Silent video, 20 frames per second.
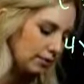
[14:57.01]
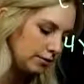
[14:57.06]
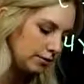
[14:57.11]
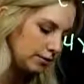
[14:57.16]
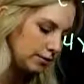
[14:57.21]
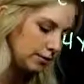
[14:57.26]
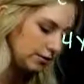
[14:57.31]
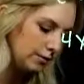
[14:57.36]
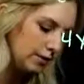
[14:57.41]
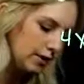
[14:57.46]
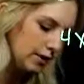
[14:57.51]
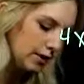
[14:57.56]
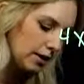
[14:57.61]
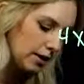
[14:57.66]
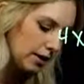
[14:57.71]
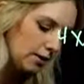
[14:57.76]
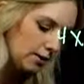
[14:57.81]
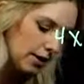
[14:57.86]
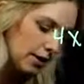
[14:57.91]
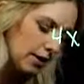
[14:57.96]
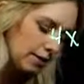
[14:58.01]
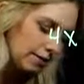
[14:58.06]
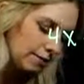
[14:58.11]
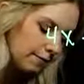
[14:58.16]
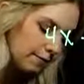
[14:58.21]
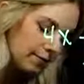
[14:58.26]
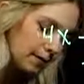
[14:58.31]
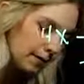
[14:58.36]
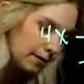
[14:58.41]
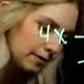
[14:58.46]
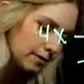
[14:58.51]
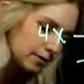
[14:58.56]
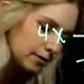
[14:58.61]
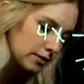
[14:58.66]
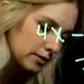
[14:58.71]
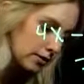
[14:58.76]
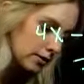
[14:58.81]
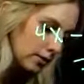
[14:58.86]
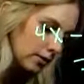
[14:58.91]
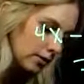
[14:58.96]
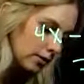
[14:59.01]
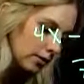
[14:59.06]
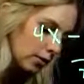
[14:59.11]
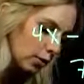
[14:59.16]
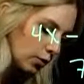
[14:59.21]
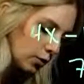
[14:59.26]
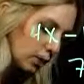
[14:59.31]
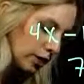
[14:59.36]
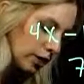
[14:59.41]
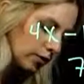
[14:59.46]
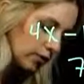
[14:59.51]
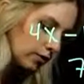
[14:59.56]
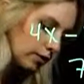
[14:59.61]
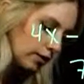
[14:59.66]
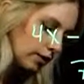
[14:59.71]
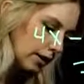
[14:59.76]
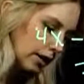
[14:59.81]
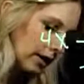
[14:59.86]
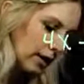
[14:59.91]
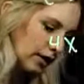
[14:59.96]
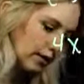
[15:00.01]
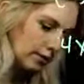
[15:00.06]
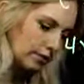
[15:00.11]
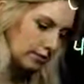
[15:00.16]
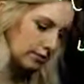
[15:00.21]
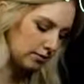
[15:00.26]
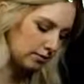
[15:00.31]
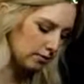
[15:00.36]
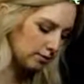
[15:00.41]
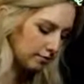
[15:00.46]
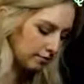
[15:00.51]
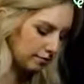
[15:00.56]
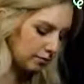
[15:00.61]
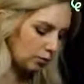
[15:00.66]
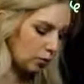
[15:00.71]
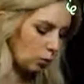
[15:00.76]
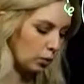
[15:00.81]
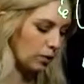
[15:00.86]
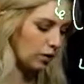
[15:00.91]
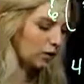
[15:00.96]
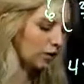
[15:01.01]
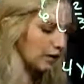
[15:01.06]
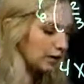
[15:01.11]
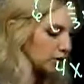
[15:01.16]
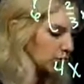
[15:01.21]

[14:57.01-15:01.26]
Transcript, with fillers: So negative 8 fifths greater than x. We like